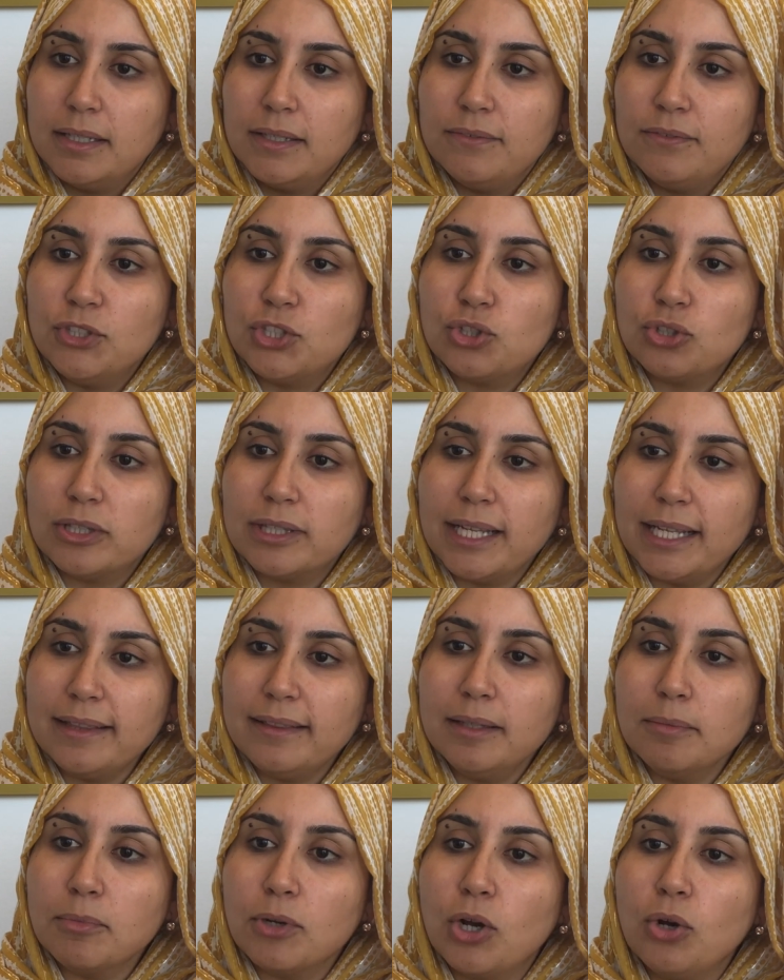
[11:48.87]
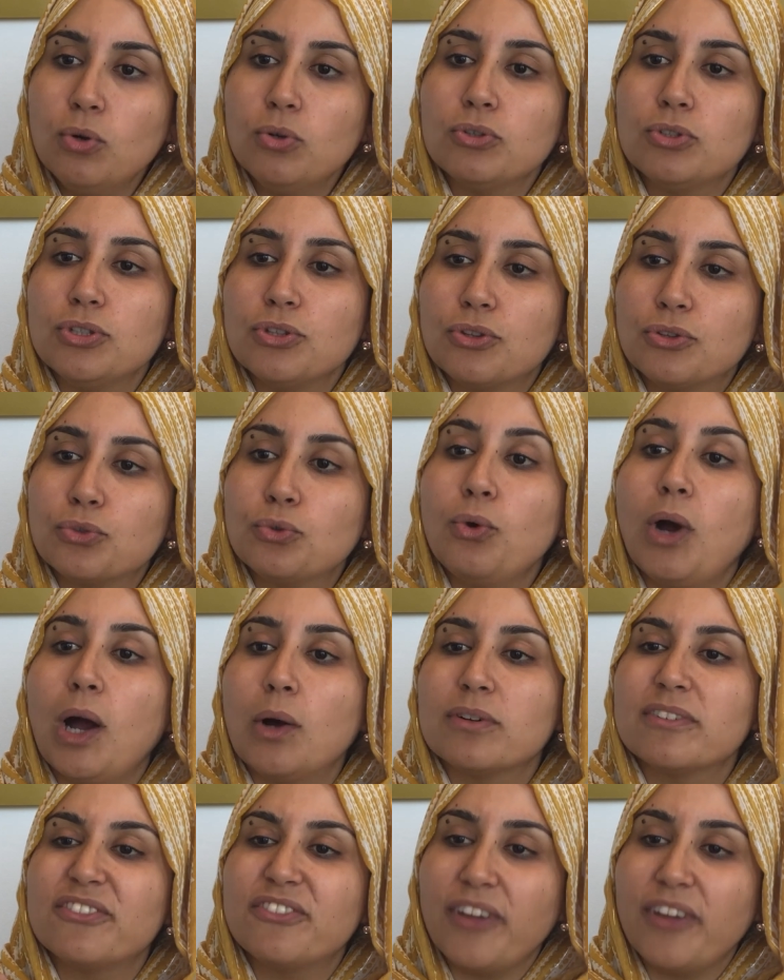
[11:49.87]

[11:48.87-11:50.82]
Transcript: We should let them go through our